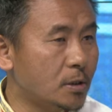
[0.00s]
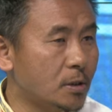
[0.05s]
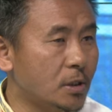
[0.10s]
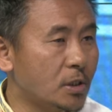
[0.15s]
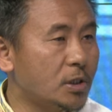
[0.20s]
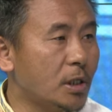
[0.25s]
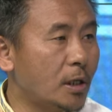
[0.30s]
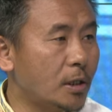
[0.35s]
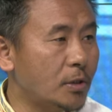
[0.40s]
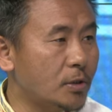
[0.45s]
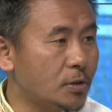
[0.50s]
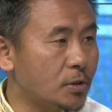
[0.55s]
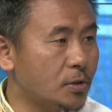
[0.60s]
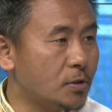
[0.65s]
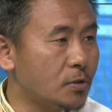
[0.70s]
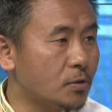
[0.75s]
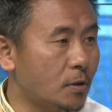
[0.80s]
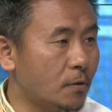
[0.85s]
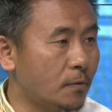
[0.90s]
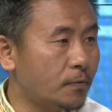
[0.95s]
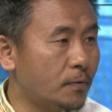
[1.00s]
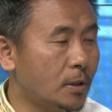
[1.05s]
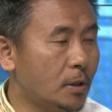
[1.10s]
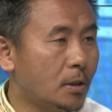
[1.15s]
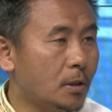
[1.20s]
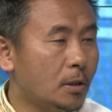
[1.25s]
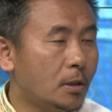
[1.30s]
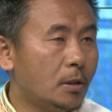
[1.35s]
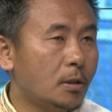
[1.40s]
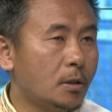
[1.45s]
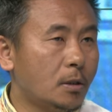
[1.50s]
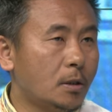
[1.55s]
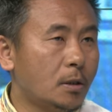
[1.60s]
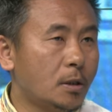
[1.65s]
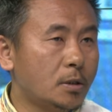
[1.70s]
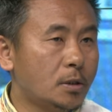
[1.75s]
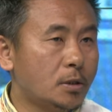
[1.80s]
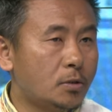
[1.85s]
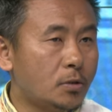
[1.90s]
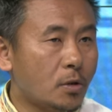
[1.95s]
the challenges of
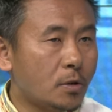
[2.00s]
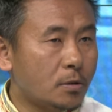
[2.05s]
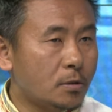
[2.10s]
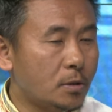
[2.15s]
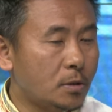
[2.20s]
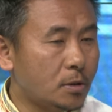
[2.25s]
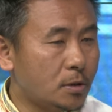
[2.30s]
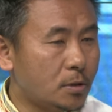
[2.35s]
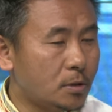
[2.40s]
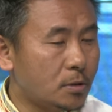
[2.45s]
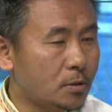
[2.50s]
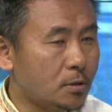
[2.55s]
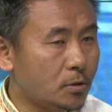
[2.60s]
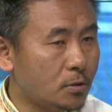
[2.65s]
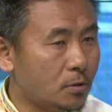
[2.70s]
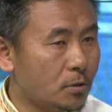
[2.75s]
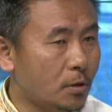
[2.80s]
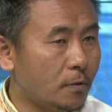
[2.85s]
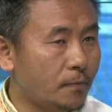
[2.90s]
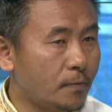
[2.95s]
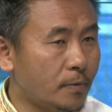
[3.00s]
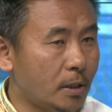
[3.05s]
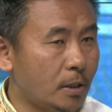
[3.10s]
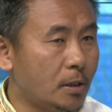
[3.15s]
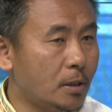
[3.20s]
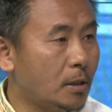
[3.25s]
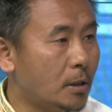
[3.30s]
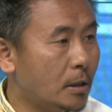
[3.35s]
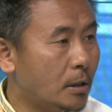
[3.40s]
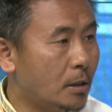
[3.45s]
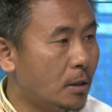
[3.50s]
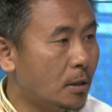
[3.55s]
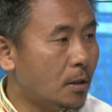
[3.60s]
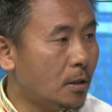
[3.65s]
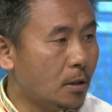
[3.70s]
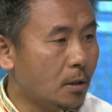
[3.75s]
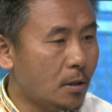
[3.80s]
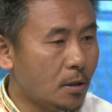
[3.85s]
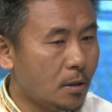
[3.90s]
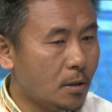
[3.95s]
deterioration of the
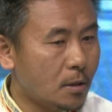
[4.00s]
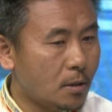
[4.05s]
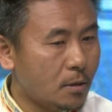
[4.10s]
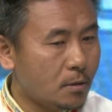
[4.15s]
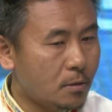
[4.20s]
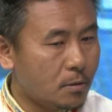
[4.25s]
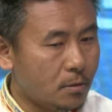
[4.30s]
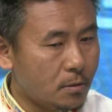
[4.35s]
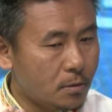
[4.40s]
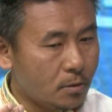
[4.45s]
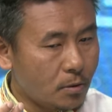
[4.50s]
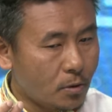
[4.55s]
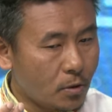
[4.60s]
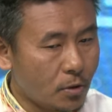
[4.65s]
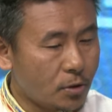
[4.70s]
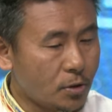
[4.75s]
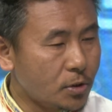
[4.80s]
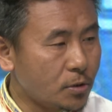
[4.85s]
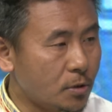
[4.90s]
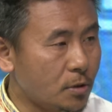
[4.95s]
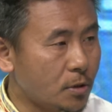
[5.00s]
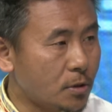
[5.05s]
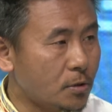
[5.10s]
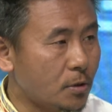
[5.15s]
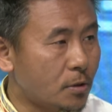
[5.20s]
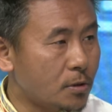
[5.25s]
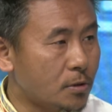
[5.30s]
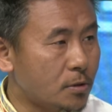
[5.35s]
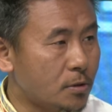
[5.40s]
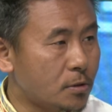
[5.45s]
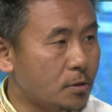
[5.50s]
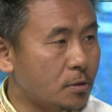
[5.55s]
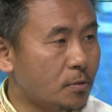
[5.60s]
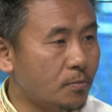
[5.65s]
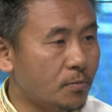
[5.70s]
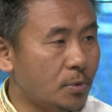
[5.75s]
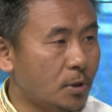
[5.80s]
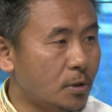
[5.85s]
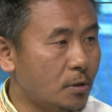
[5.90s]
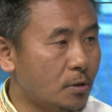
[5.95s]
original resources
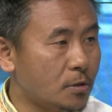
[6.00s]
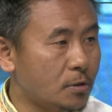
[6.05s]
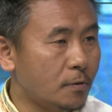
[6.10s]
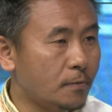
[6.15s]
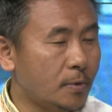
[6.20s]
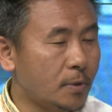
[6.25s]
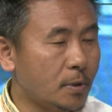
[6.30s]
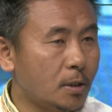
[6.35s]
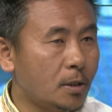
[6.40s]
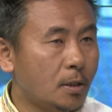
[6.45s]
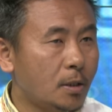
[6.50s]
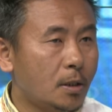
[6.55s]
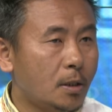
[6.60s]
because of the